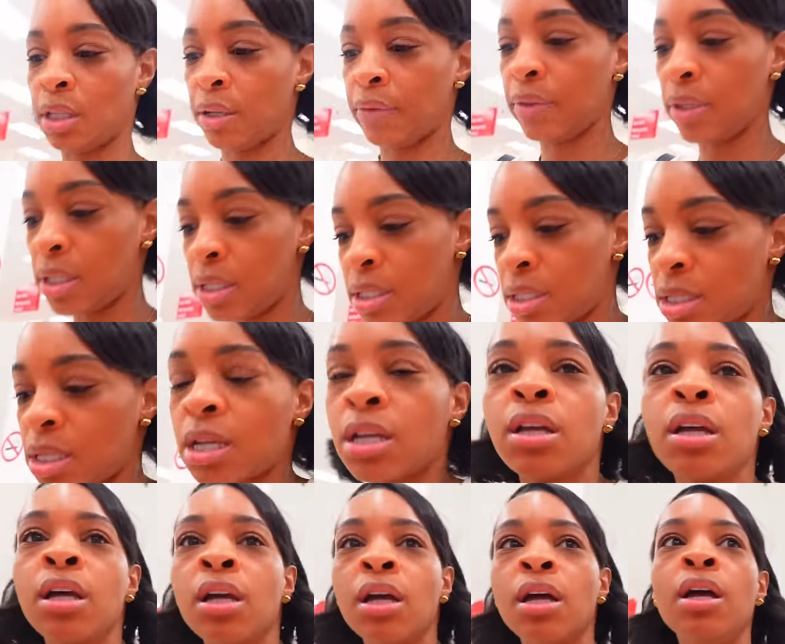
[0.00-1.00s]
love these
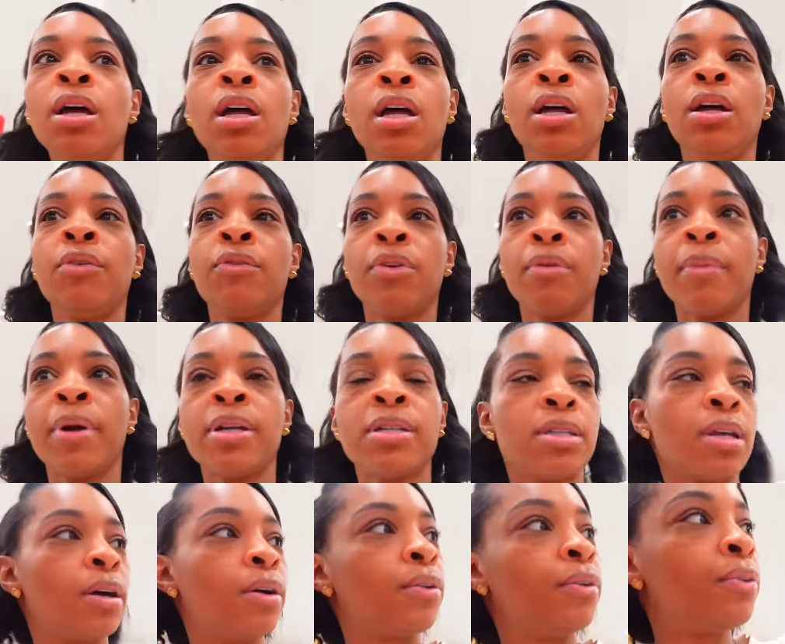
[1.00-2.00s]
for
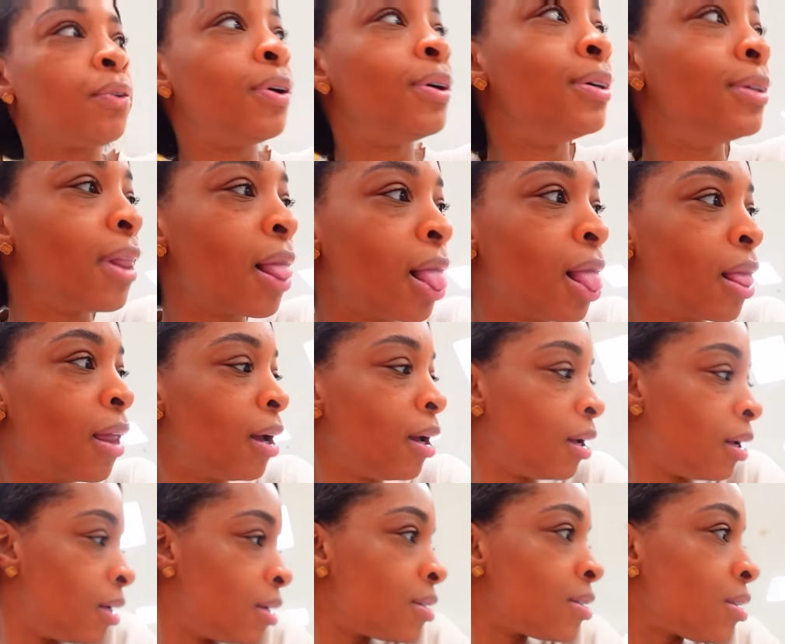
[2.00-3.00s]
myself.
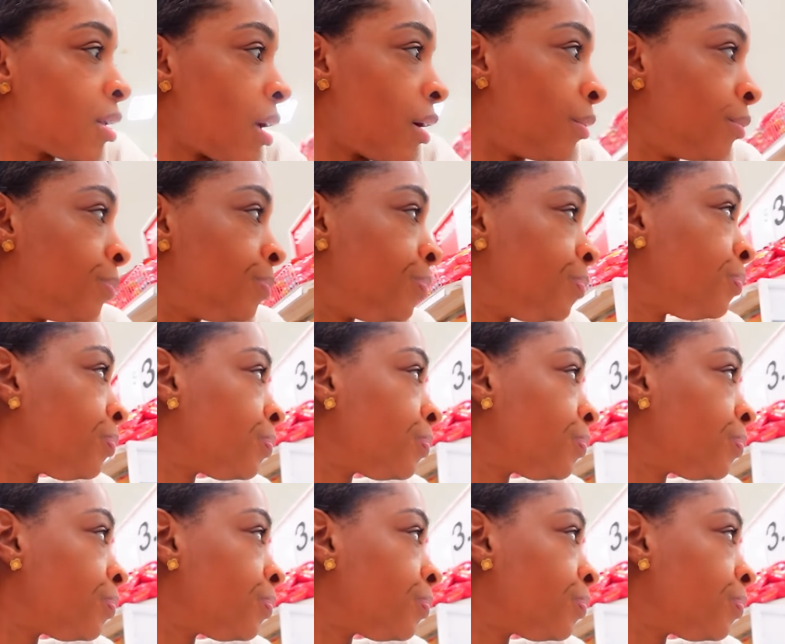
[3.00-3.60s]
So,